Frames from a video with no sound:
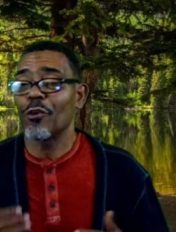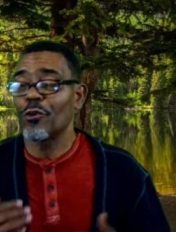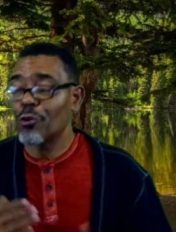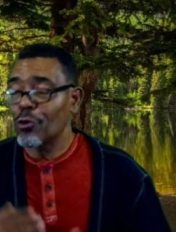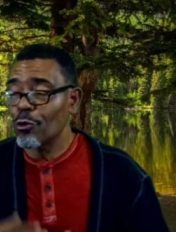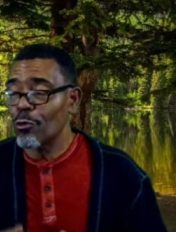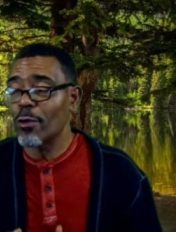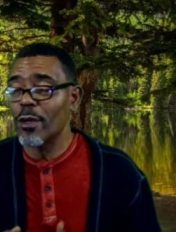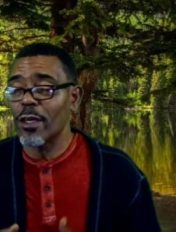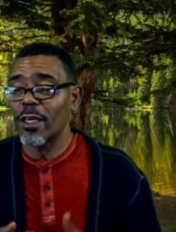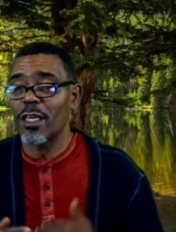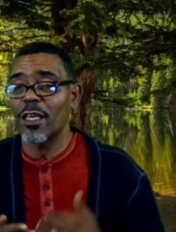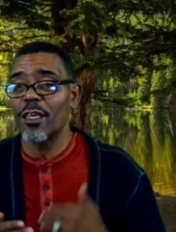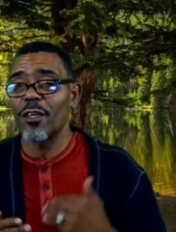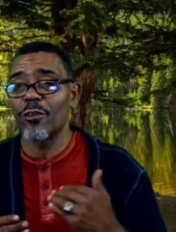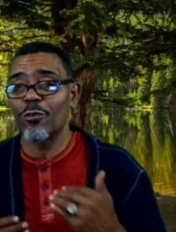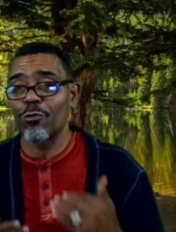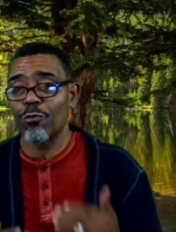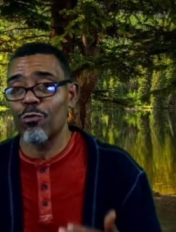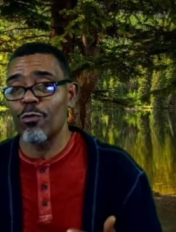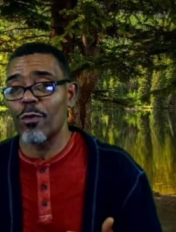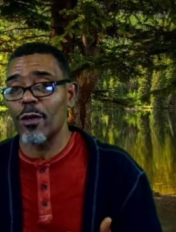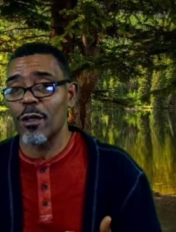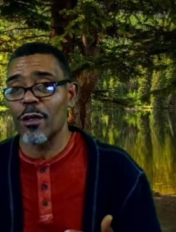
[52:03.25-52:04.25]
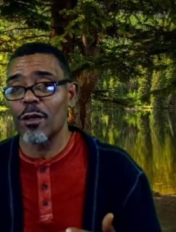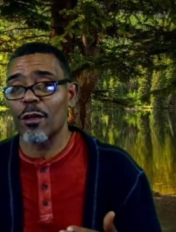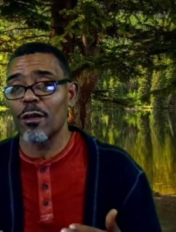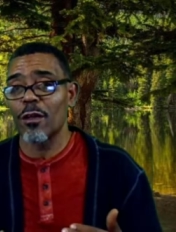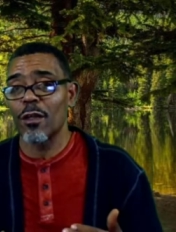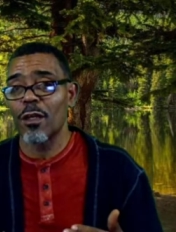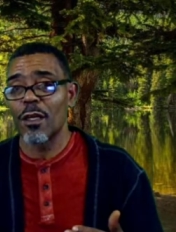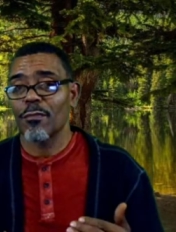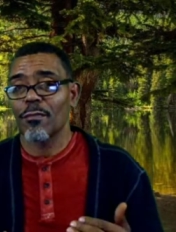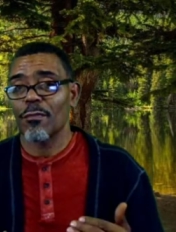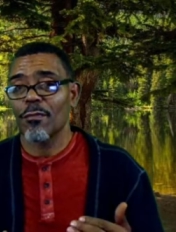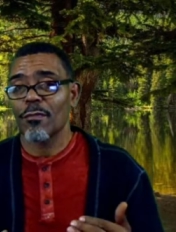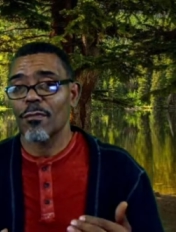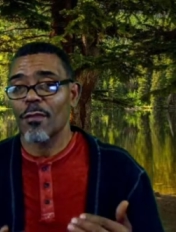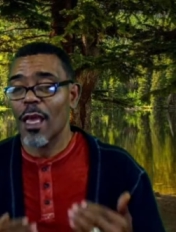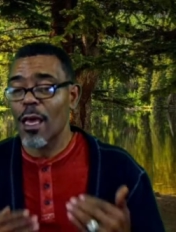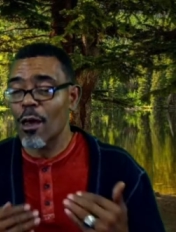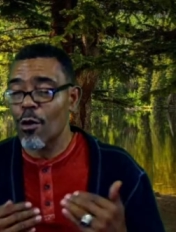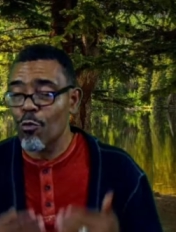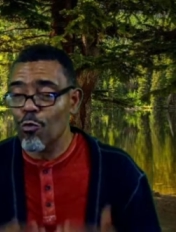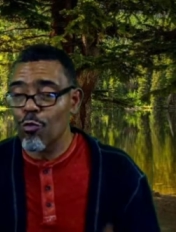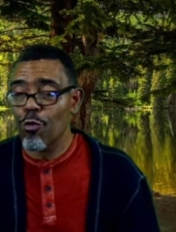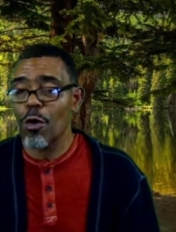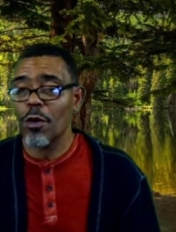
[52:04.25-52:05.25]
doing His will
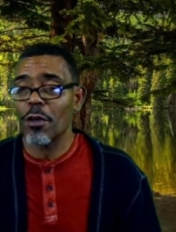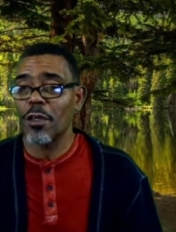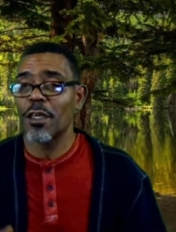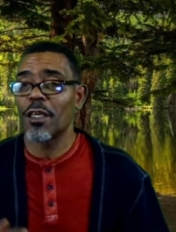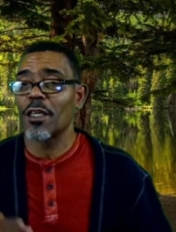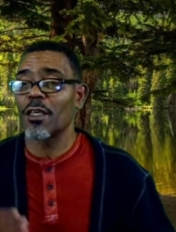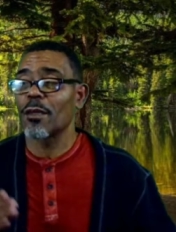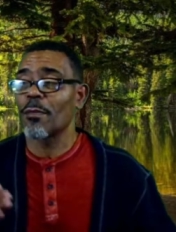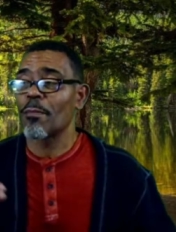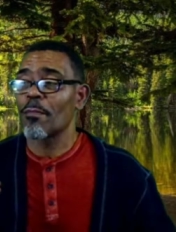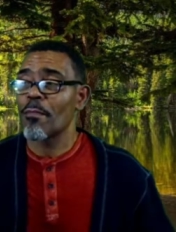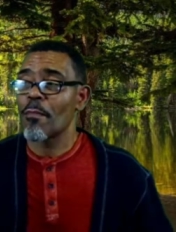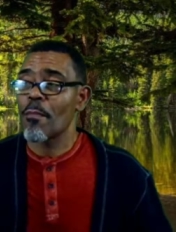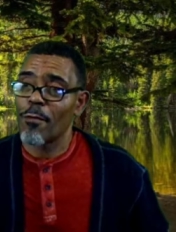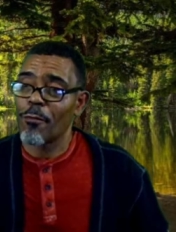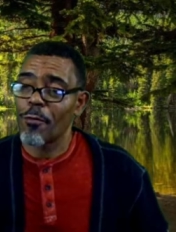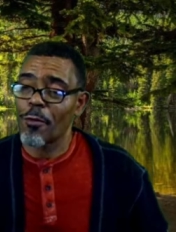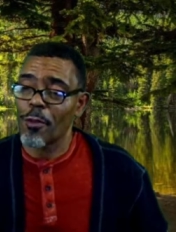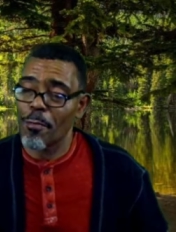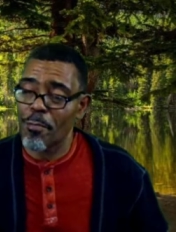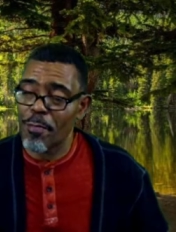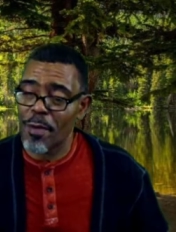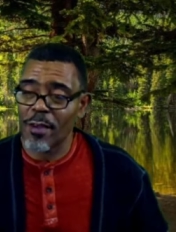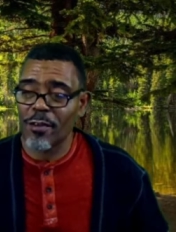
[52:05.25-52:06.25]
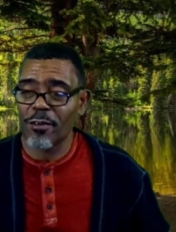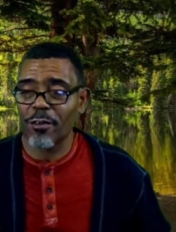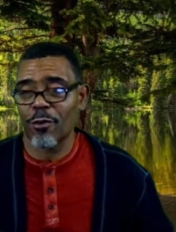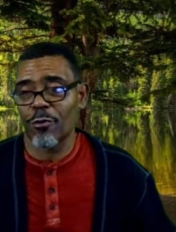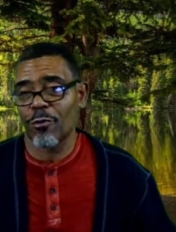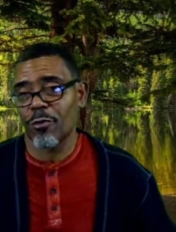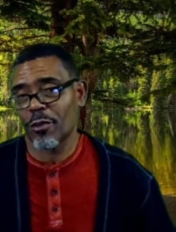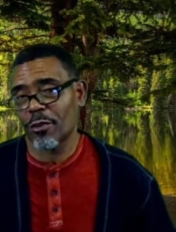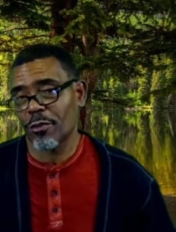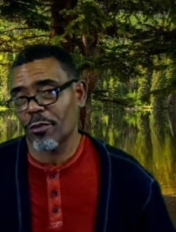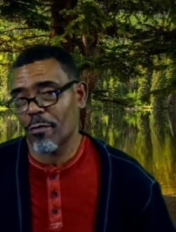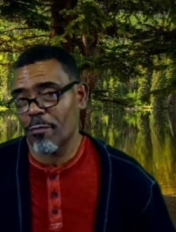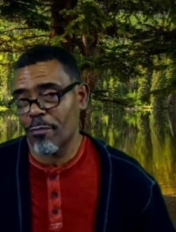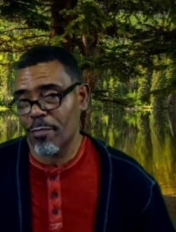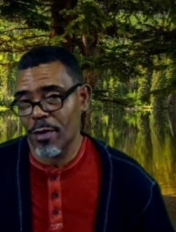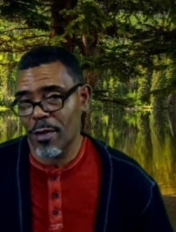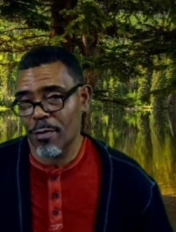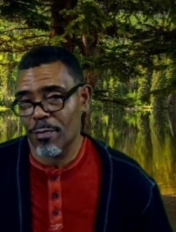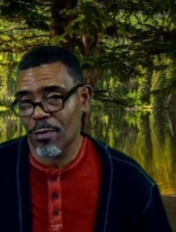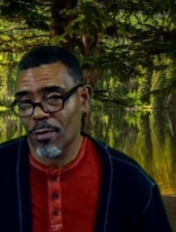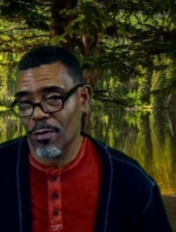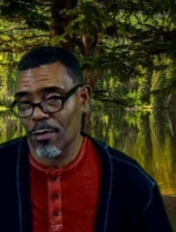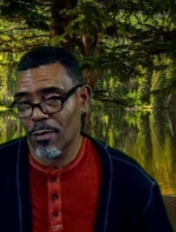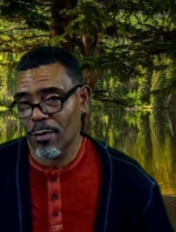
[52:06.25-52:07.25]
and working for the best interests of
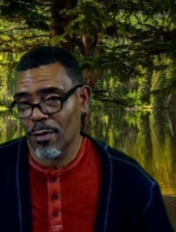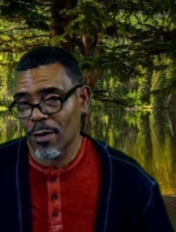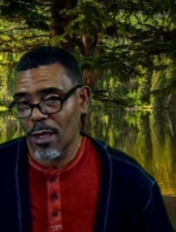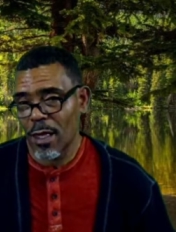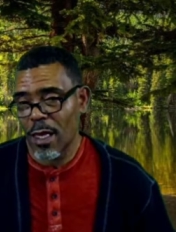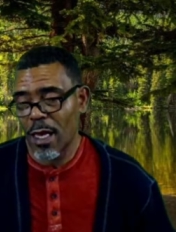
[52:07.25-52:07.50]
people.